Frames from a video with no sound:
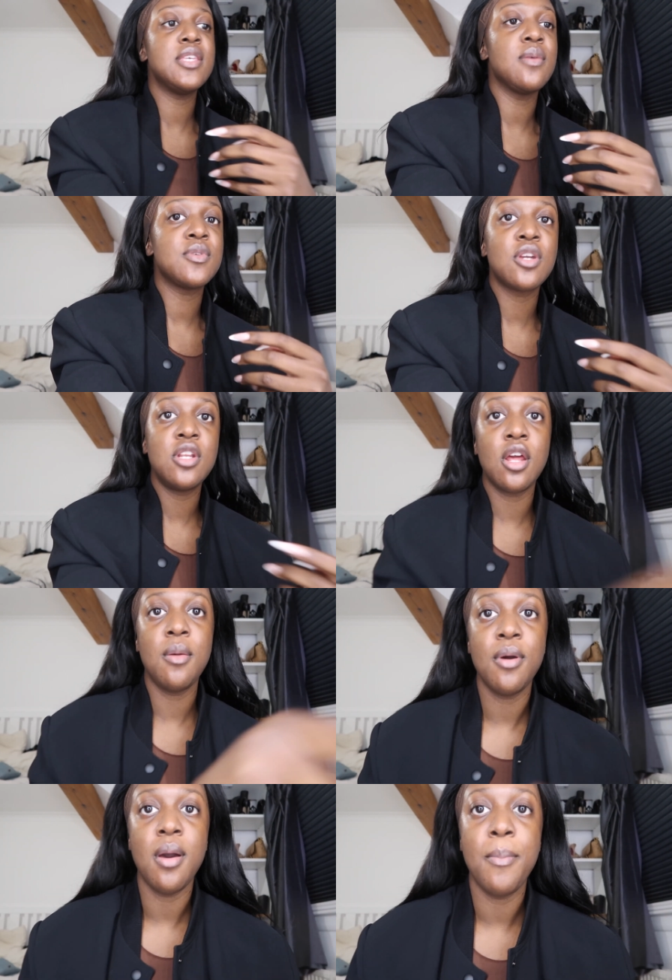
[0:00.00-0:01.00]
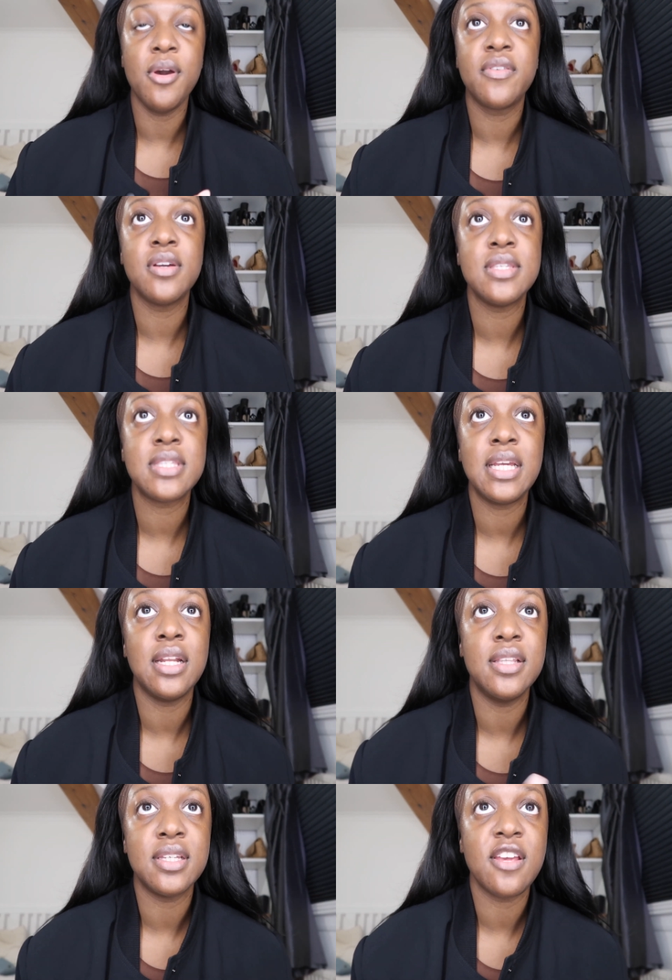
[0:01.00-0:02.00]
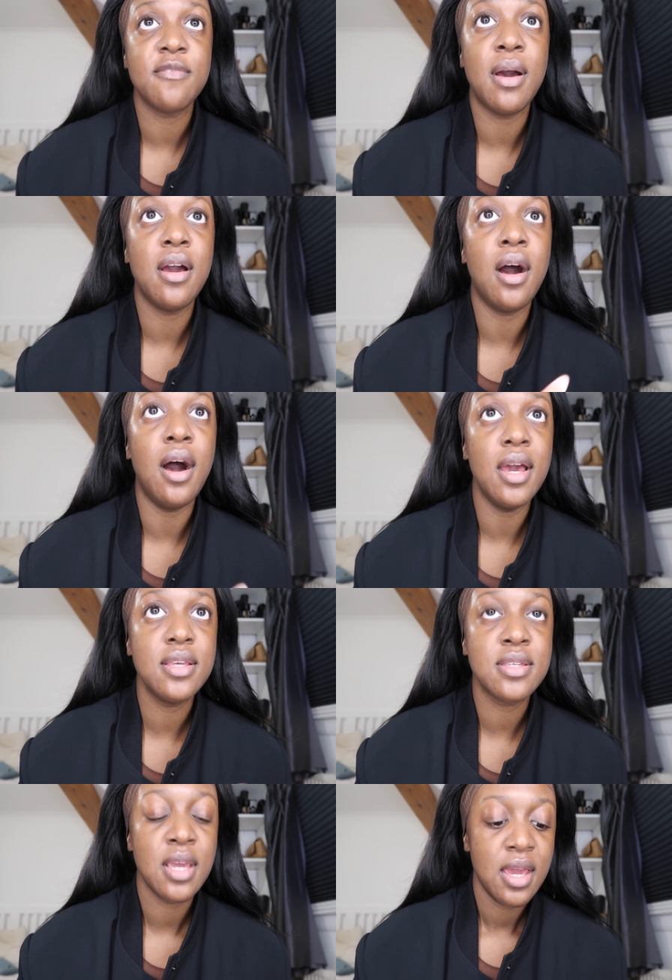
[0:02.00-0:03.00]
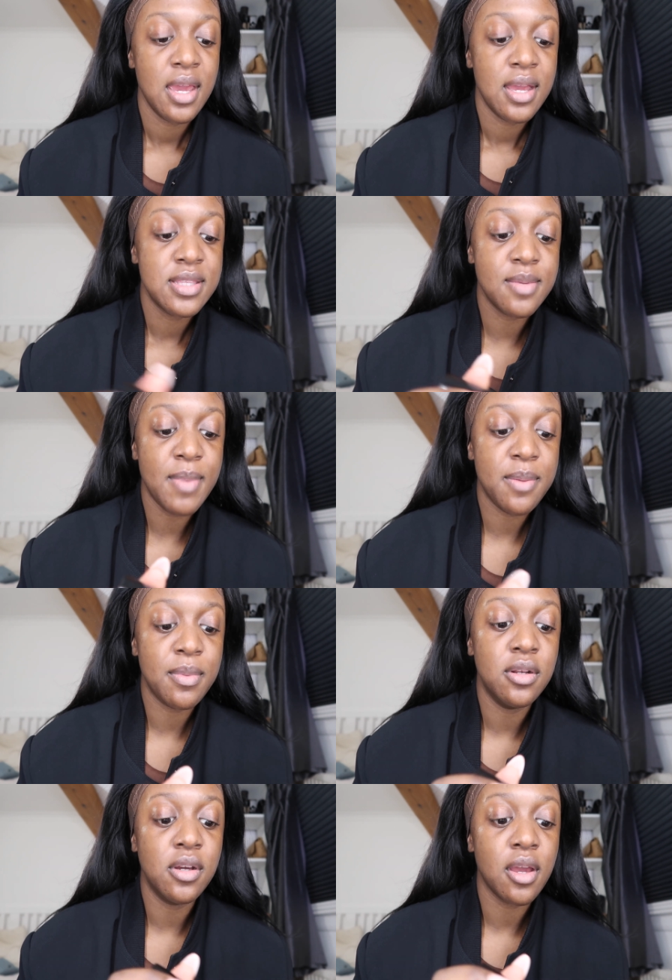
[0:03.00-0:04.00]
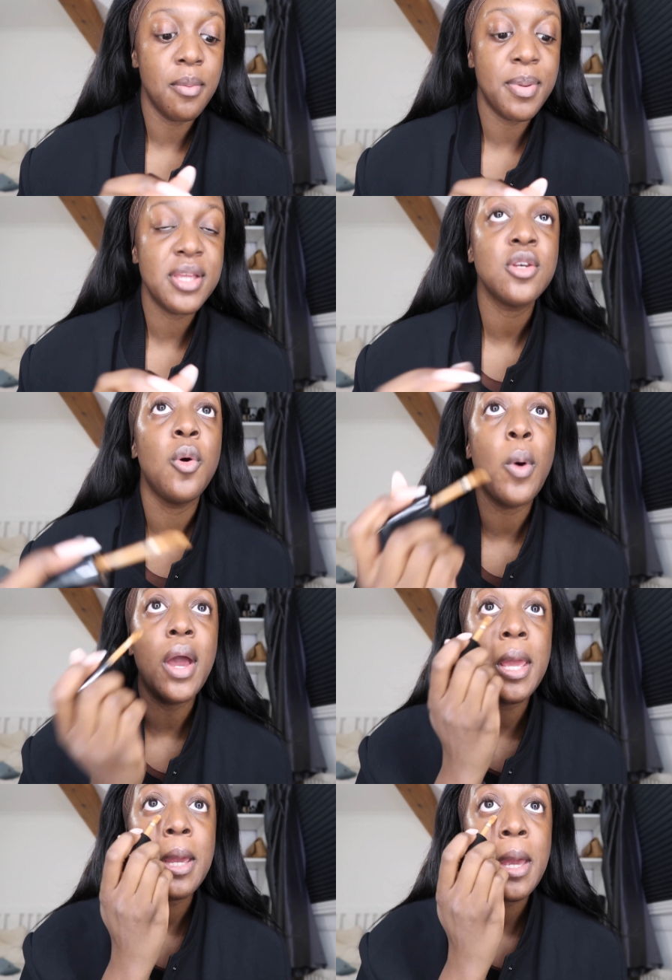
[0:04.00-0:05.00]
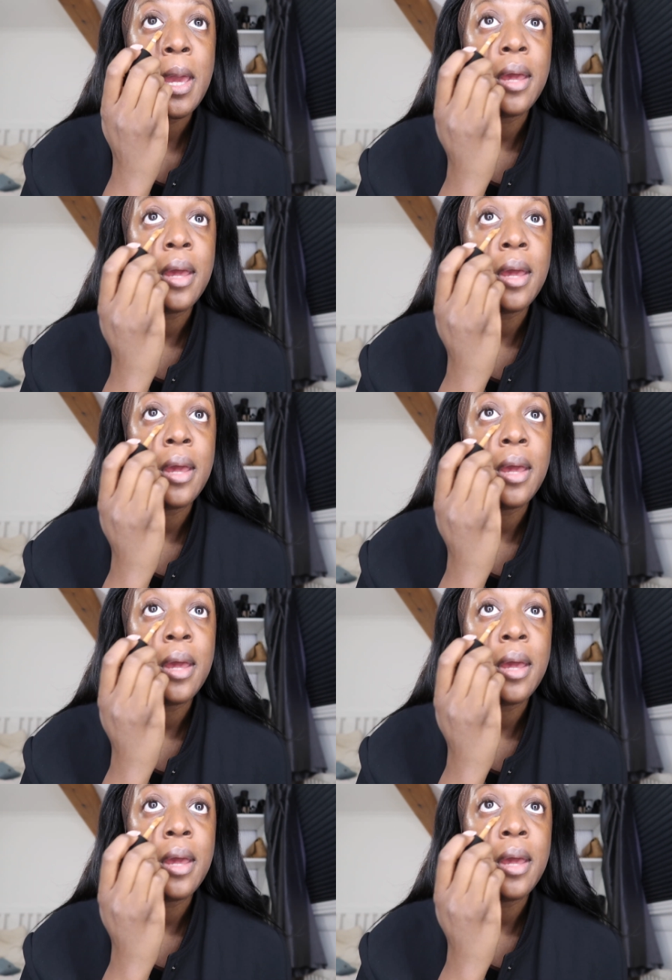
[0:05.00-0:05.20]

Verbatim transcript: So I'm just only gonna put a bit of concealer underneath my eyes to make me look a bit awake.